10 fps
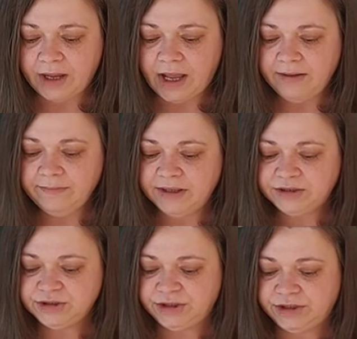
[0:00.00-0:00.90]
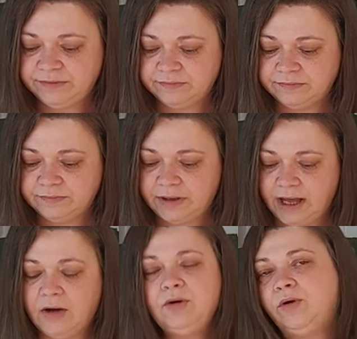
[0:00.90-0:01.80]
I measured
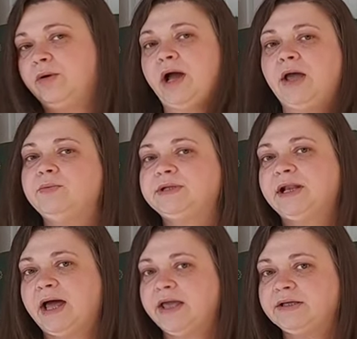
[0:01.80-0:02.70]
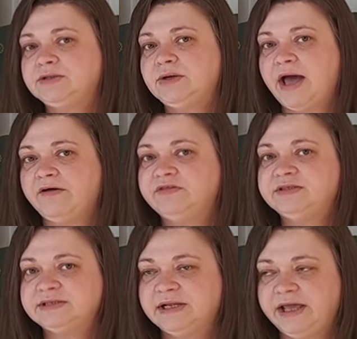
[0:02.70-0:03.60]
how long I would like to have
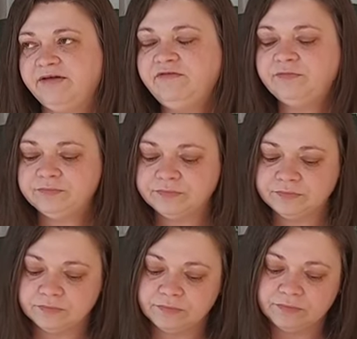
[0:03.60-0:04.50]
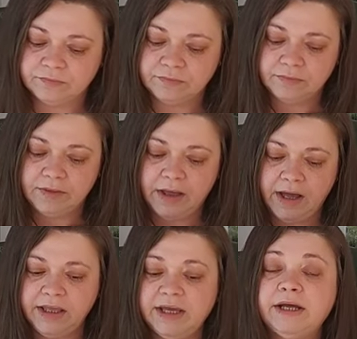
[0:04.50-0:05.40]
the sleeve.
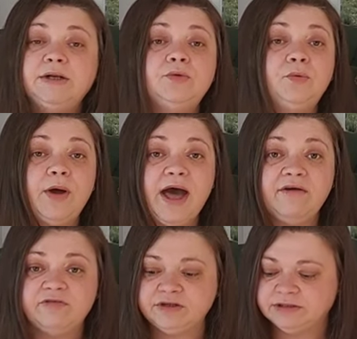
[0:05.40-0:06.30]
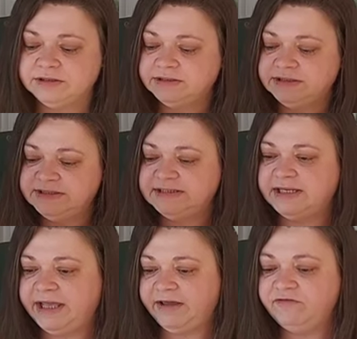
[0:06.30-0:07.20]
I unraveled the
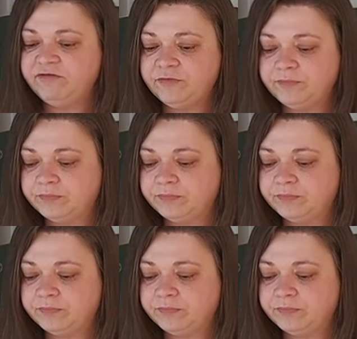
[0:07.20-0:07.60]
sleeve.